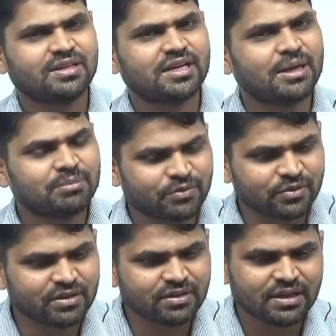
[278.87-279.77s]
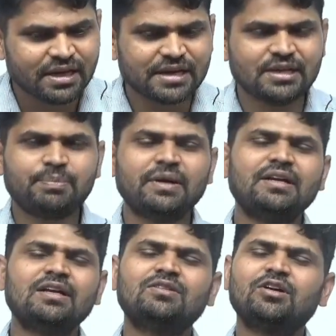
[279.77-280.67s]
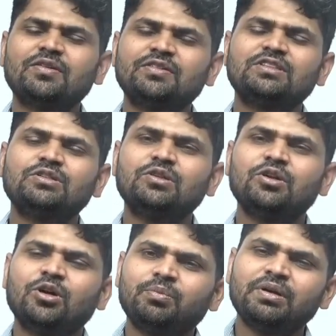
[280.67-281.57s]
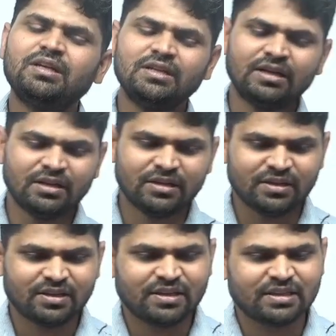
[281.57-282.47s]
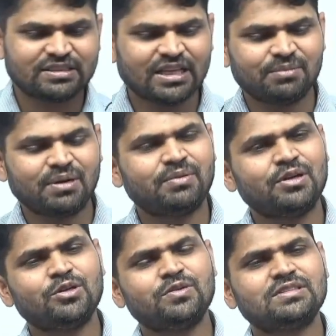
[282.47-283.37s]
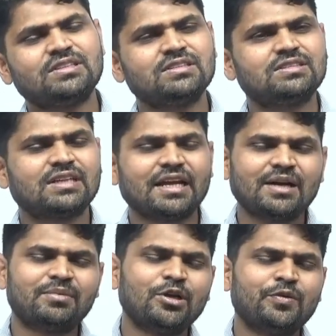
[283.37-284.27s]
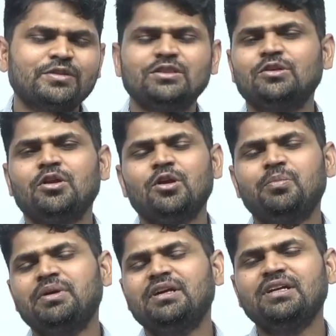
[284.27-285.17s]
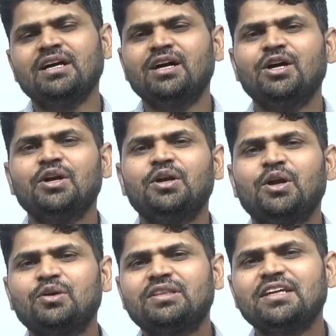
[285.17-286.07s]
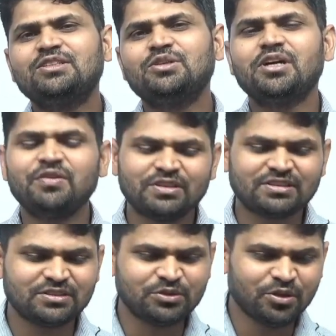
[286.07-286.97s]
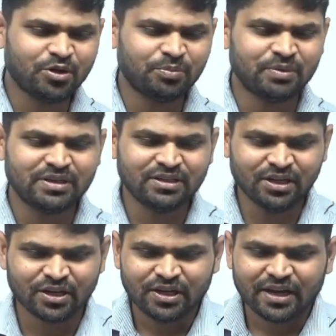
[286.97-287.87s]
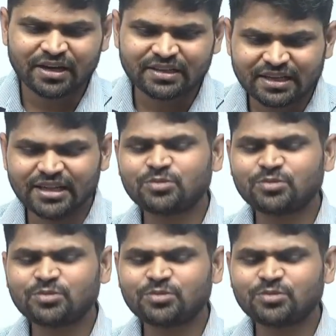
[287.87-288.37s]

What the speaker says: Number 1, Independent Thought versus Union of India, Syama Bano versus Saira Bano versus Union of India, Nautej Johar versus Union of India, and K.S.